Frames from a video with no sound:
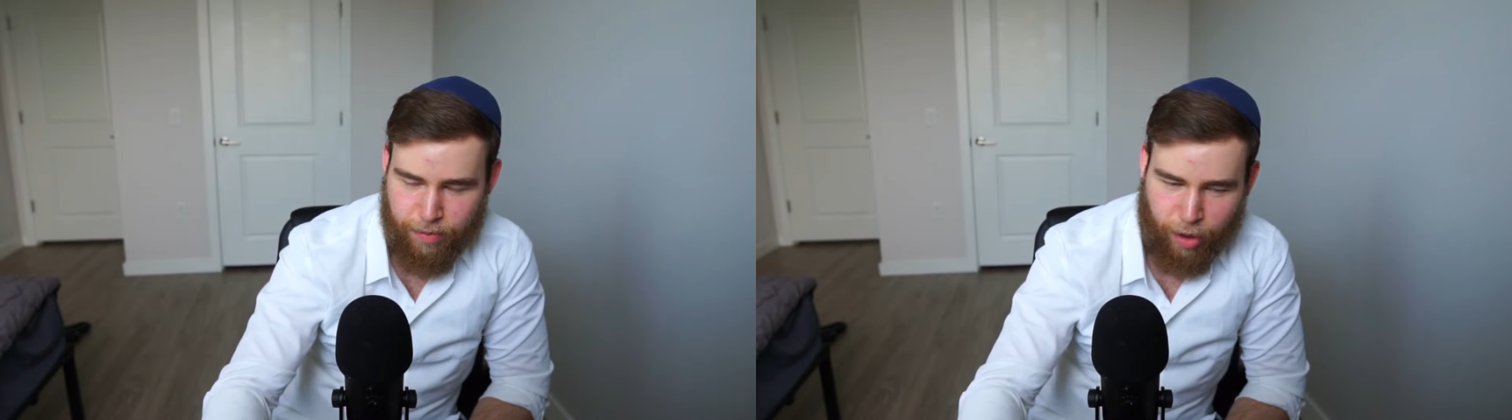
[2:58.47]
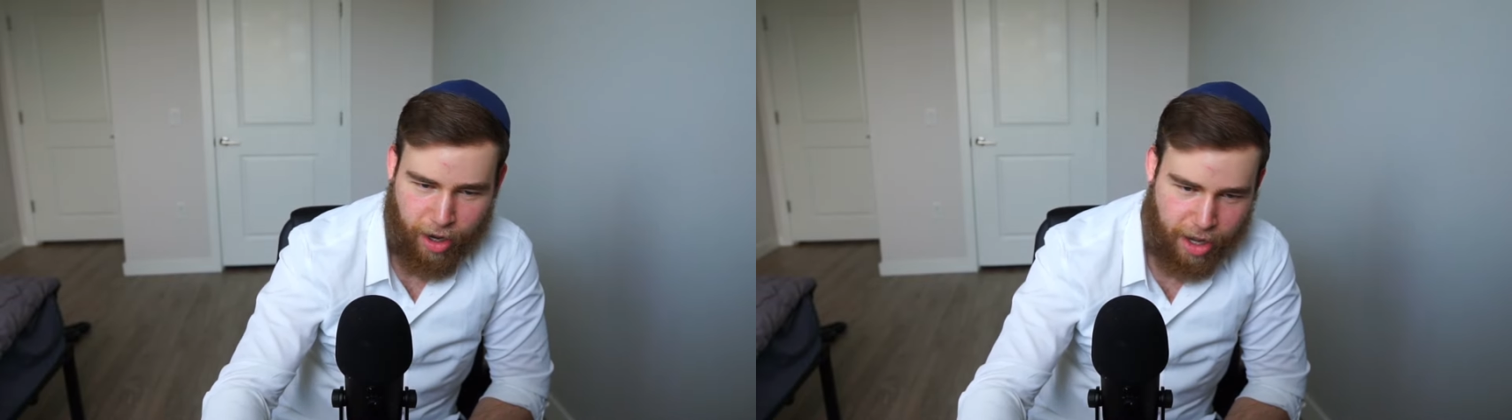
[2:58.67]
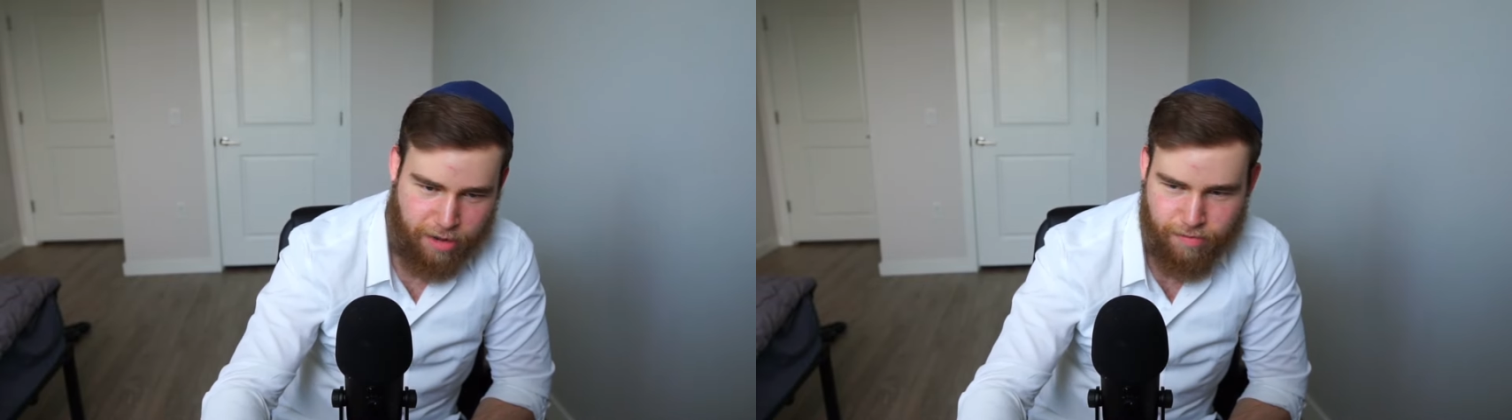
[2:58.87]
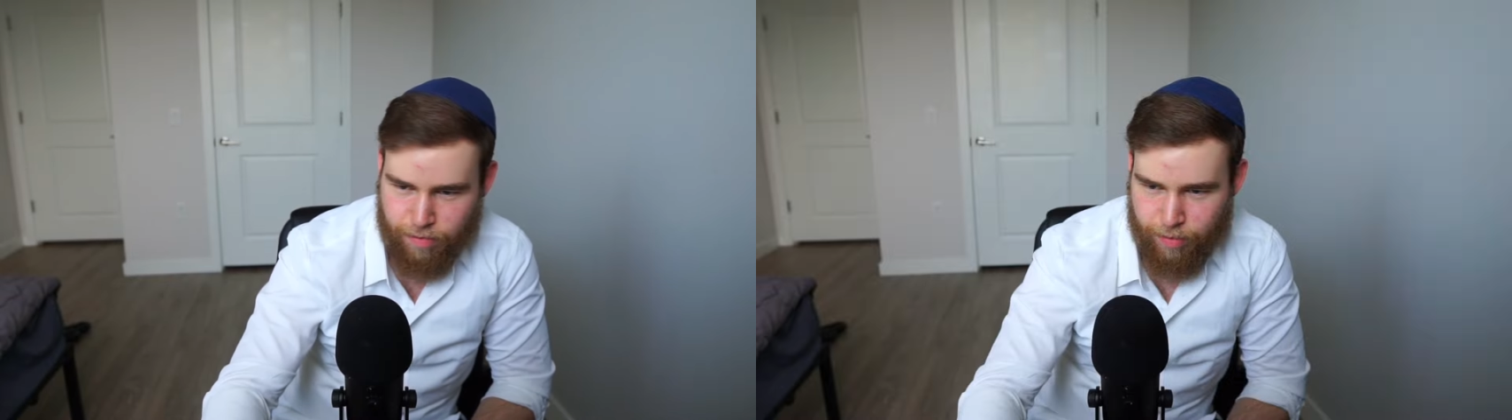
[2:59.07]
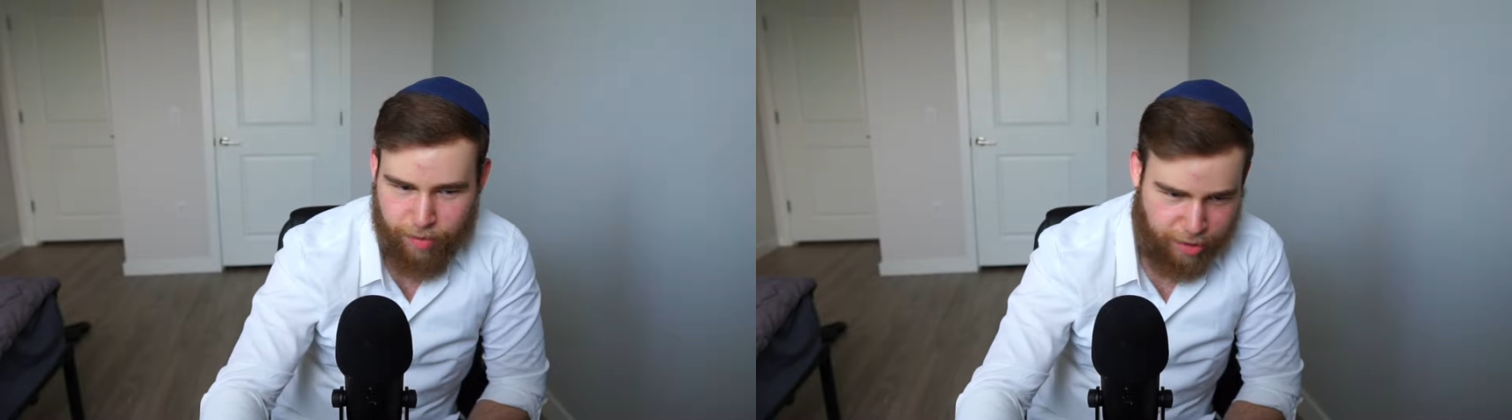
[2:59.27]
but
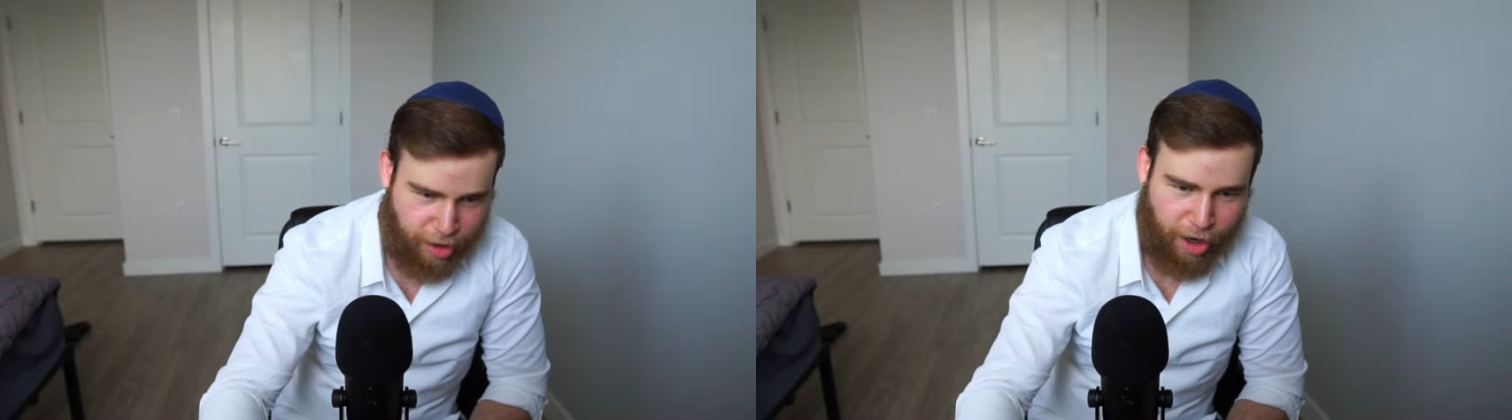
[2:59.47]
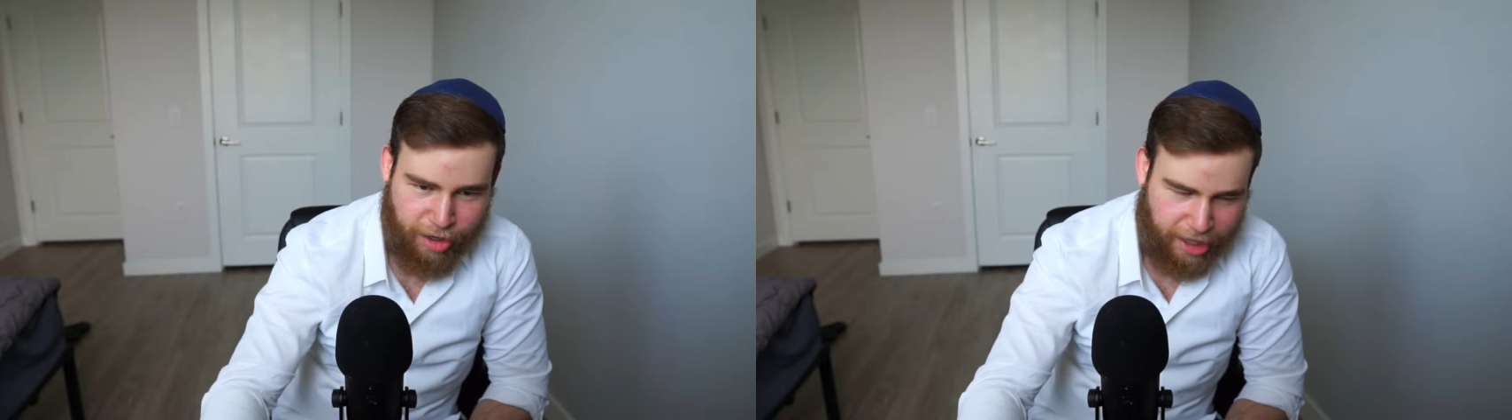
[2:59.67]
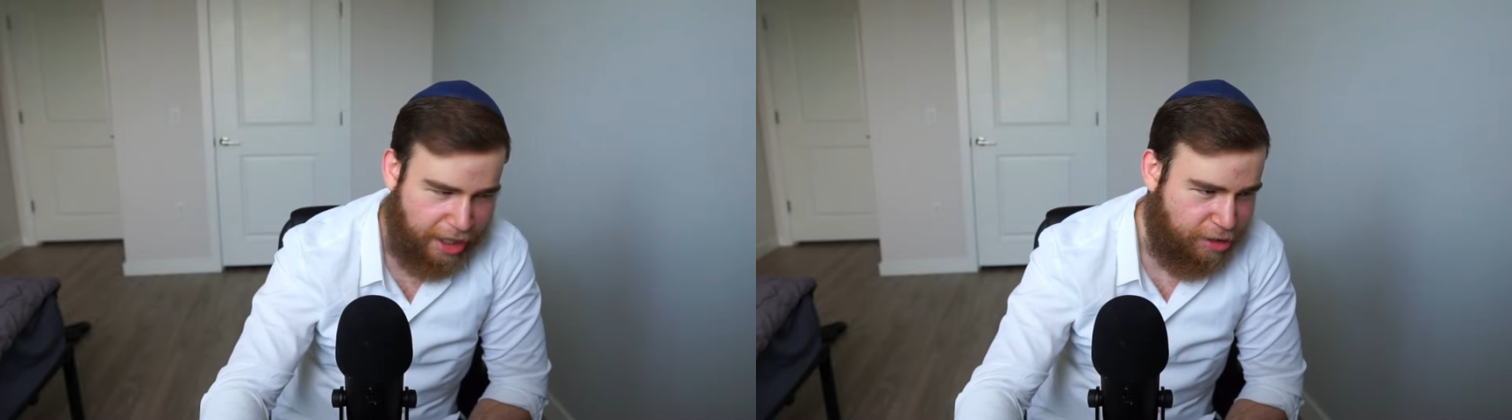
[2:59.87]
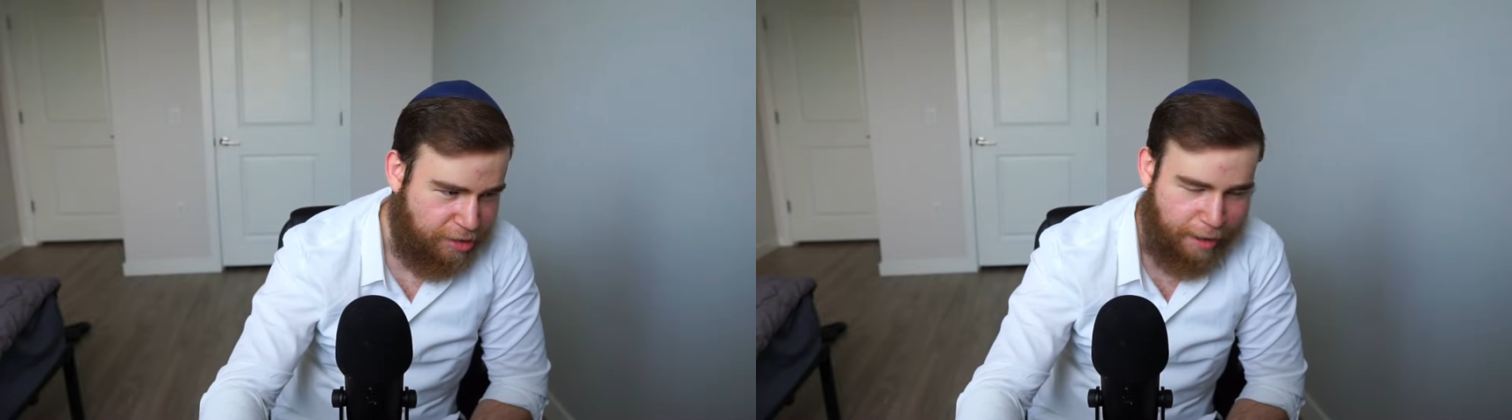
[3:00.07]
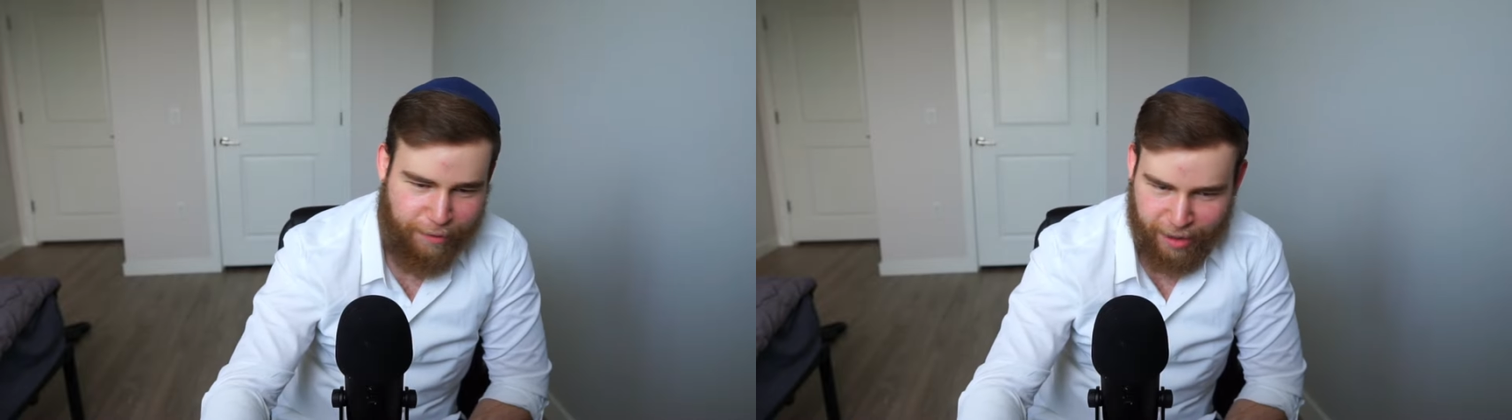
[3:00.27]
you're like you're
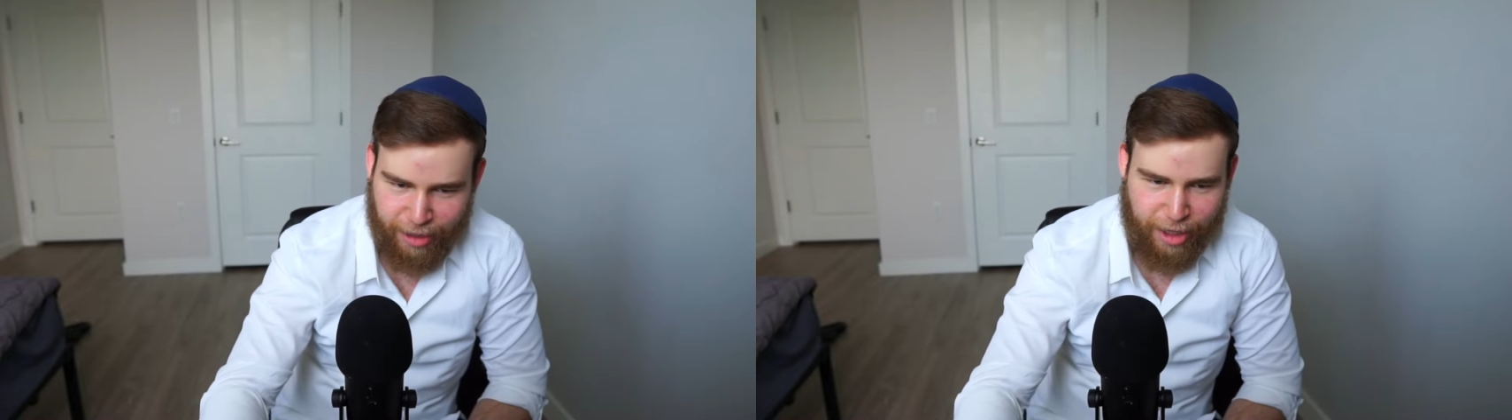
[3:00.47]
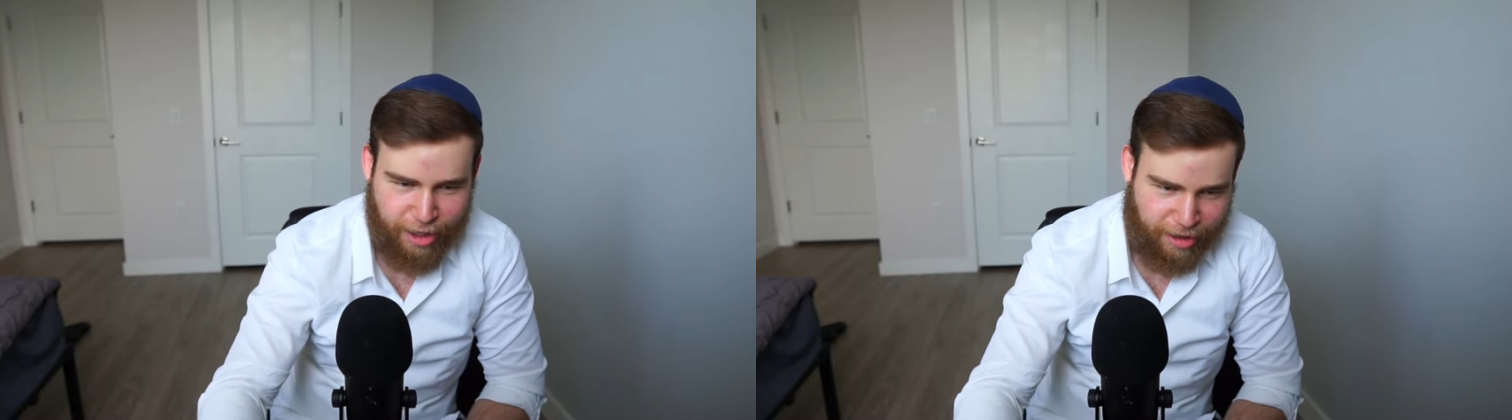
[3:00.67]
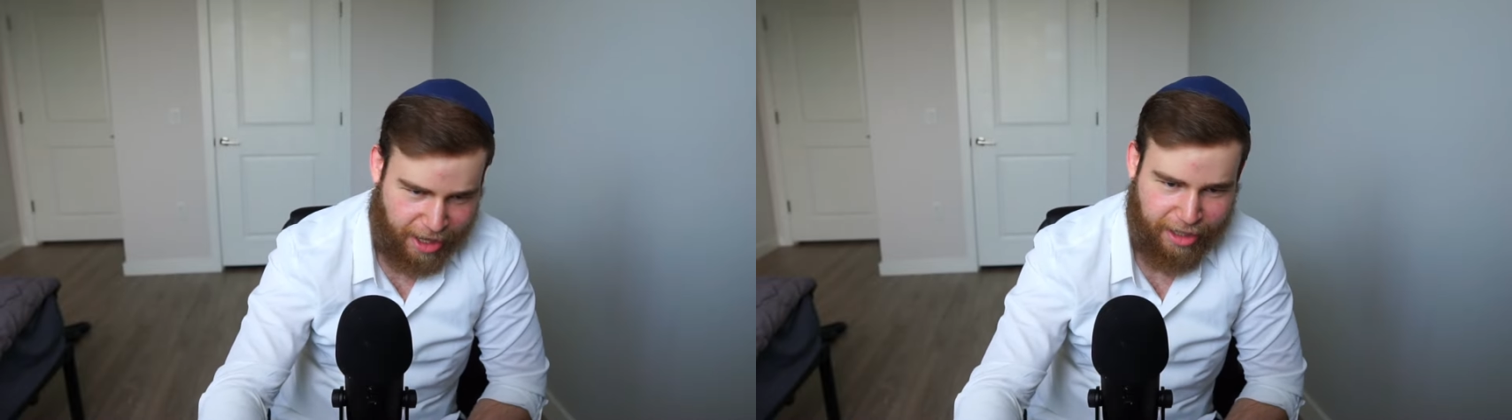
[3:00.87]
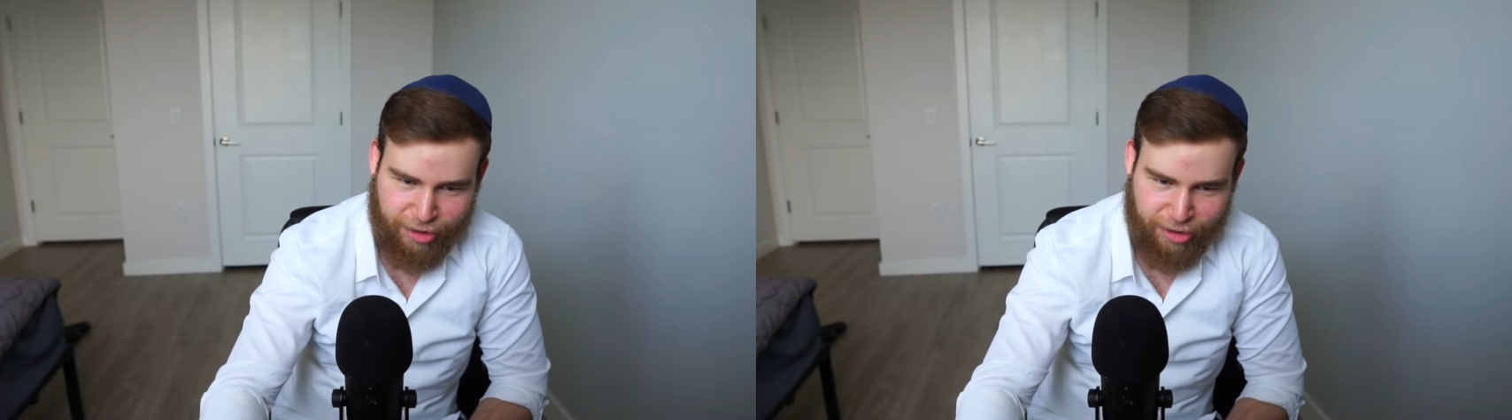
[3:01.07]
definitely like